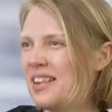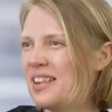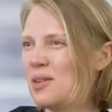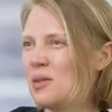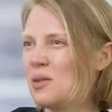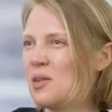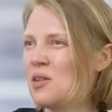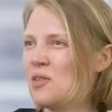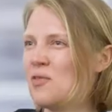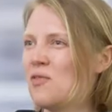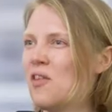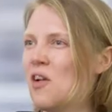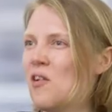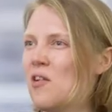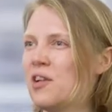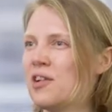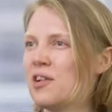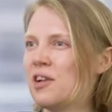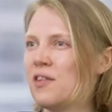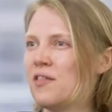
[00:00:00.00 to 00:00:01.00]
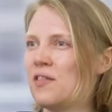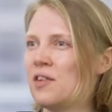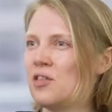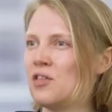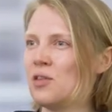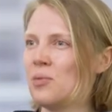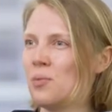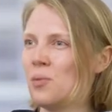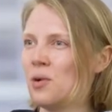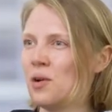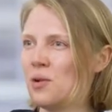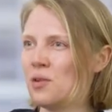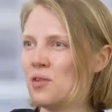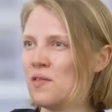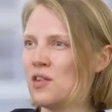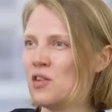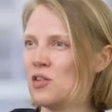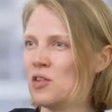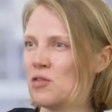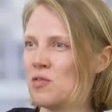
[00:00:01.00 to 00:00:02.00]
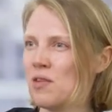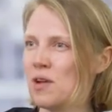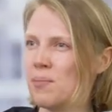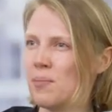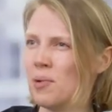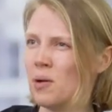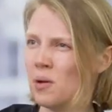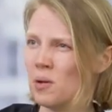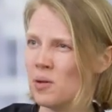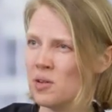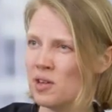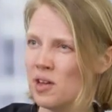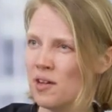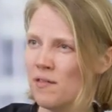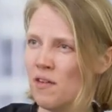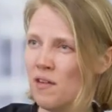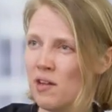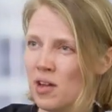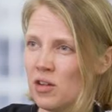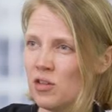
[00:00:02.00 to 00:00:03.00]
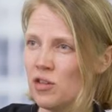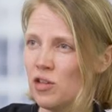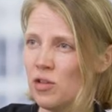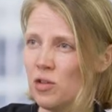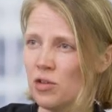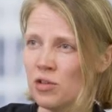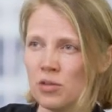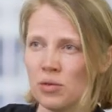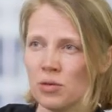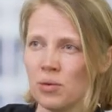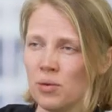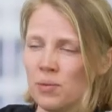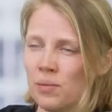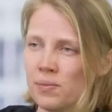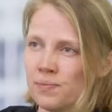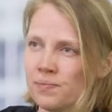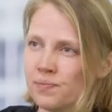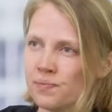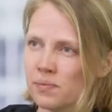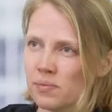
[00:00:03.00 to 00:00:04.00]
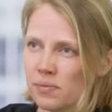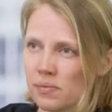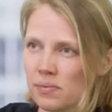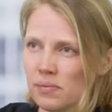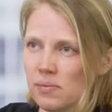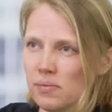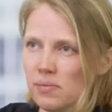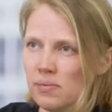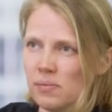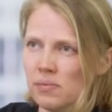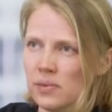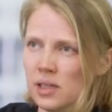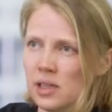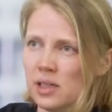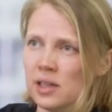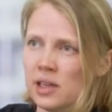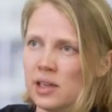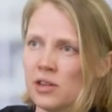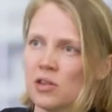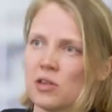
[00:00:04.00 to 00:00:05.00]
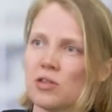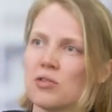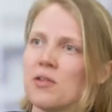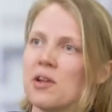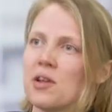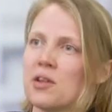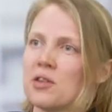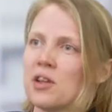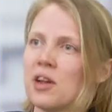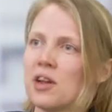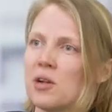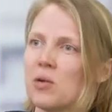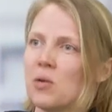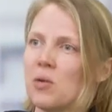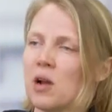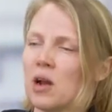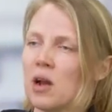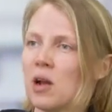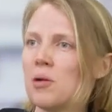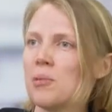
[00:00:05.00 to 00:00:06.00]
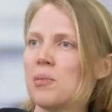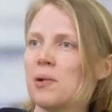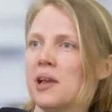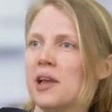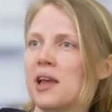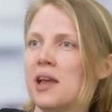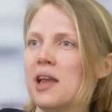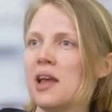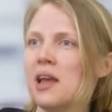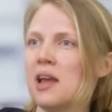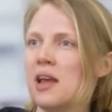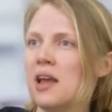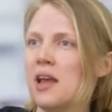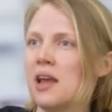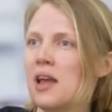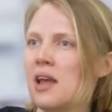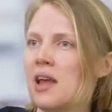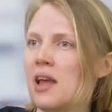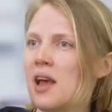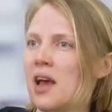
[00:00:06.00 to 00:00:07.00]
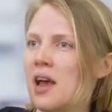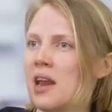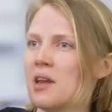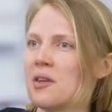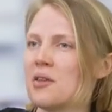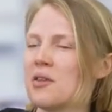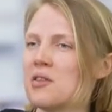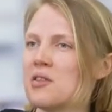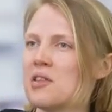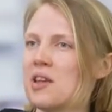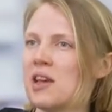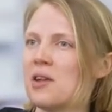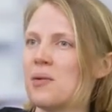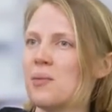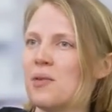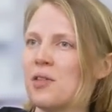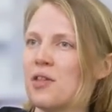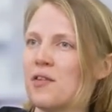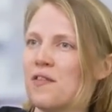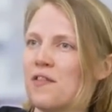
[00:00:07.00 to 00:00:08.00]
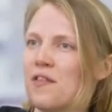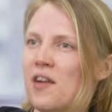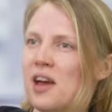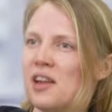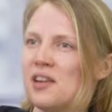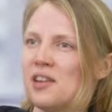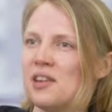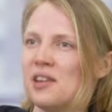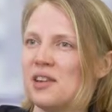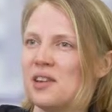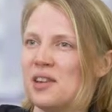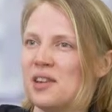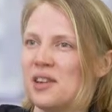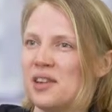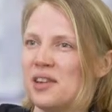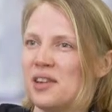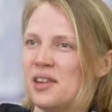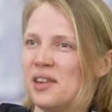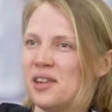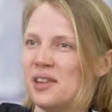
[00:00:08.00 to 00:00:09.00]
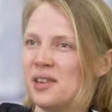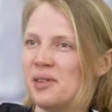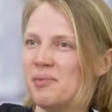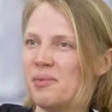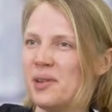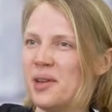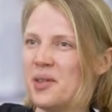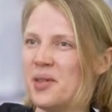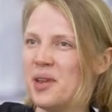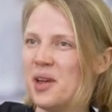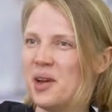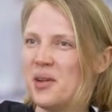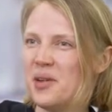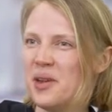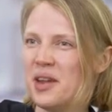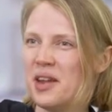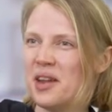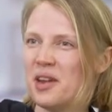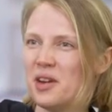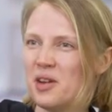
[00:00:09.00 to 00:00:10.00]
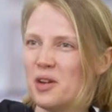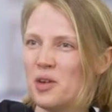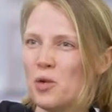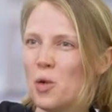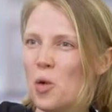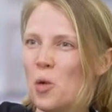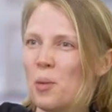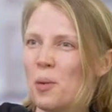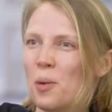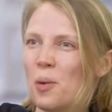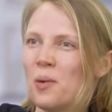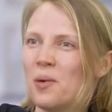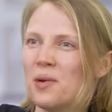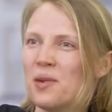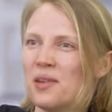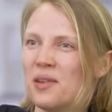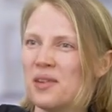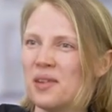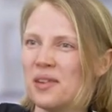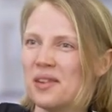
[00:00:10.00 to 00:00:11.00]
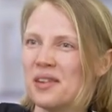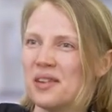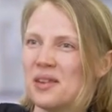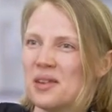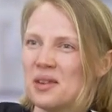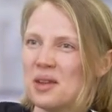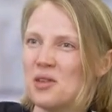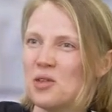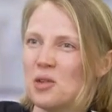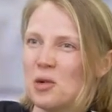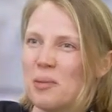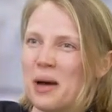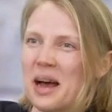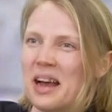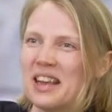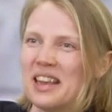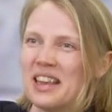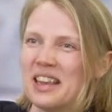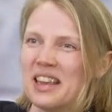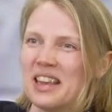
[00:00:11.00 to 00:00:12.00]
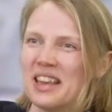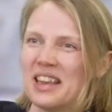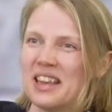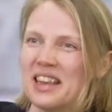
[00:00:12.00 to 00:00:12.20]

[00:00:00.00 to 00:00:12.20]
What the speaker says: So it's this very divergent world of interest rate policy, a very unusual interest rate cycle globally. And as I said, with the Fed being the only normal central bank,